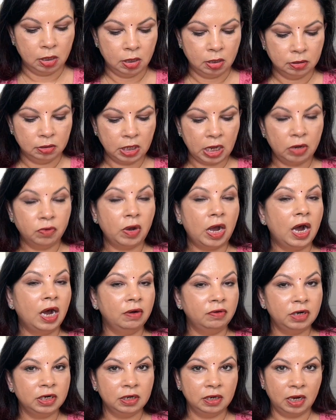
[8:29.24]
Now,
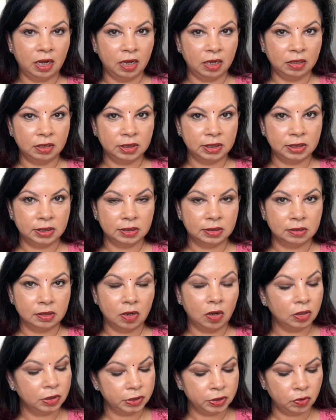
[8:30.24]
Hourglass
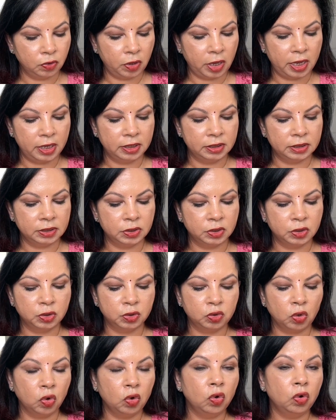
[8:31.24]
also has
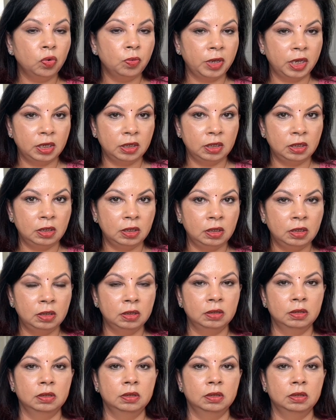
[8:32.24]
so many